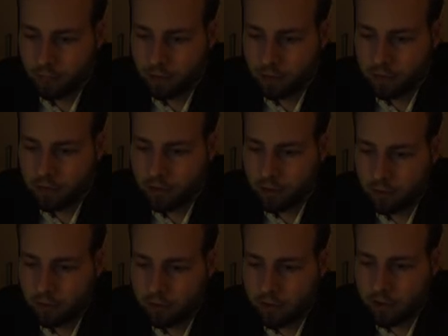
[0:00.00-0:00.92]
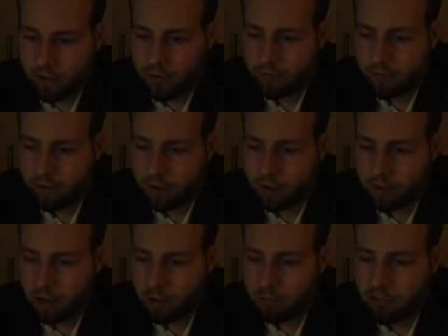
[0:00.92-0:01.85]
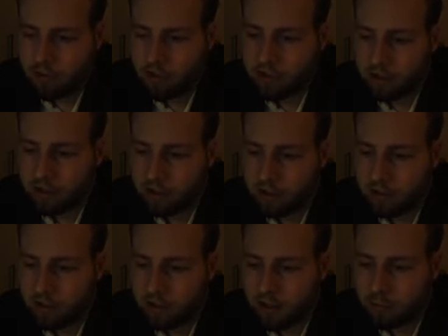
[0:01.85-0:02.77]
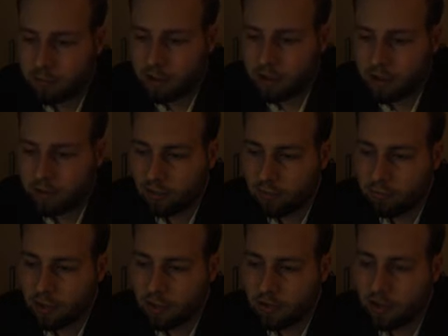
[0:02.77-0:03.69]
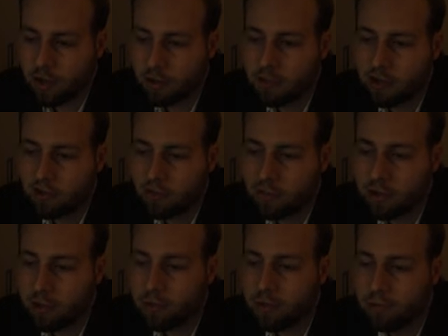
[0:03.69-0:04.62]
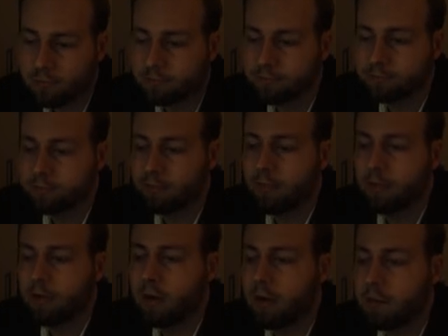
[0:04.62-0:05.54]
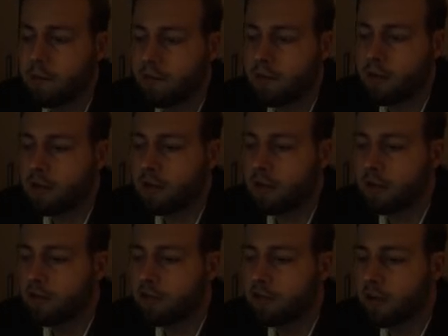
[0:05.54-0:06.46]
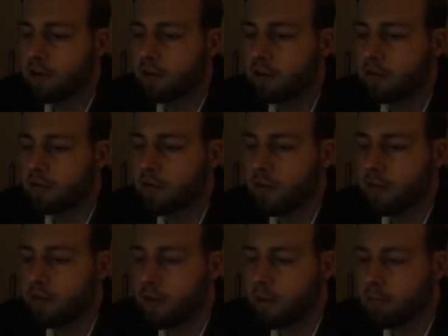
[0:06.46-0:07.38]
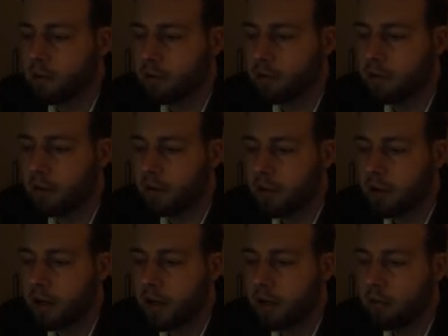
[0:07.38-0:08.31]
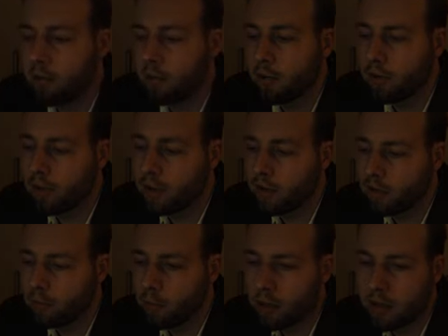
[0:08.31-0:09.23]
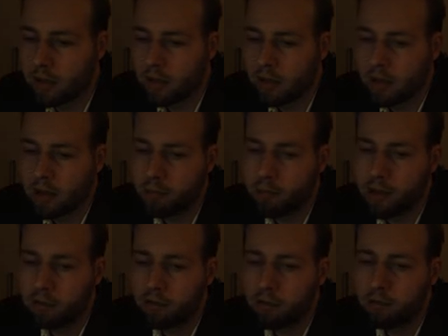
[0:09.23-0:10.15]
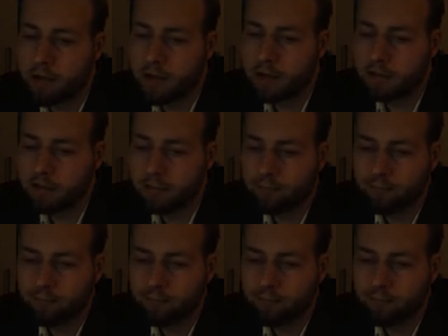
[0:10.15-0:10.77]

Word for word: And down on the left, a busy little digging mechanism had come into view, emitting jets of green vapour and working its way around the pit,